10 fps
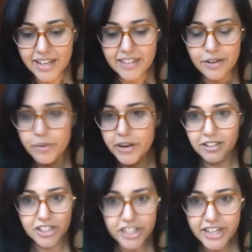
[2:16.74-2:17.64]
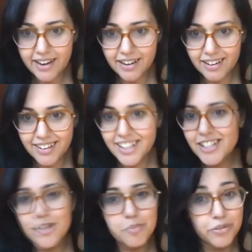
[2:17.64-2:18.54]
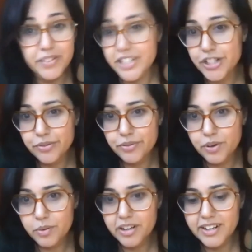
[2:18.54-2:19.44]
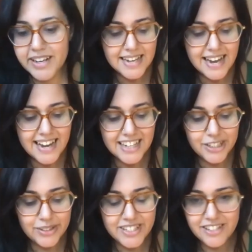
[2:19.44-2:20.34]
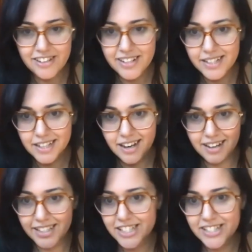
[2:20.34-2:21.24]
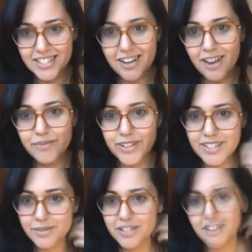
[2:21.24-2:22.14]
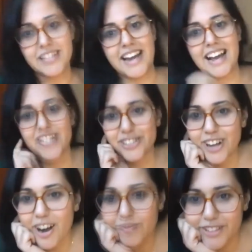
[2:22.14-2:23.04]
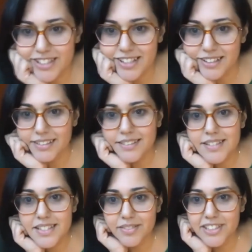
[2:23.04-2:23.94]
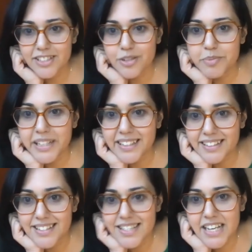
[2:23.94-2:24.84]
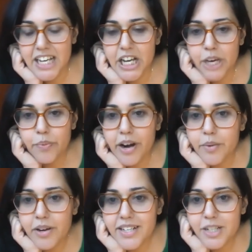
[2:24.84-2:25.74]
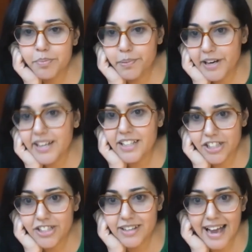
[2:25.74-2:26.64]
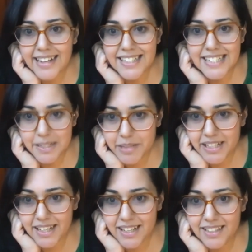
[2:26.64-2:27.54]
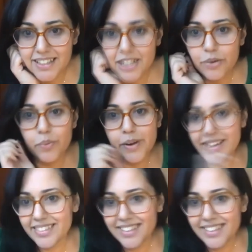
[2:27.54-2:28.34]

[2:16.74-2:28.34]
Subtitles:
that we all share to move an issue forward. I actually started in college this conference, it was called the National Conference on Civil Disobedience, where I wanted to bridge academia with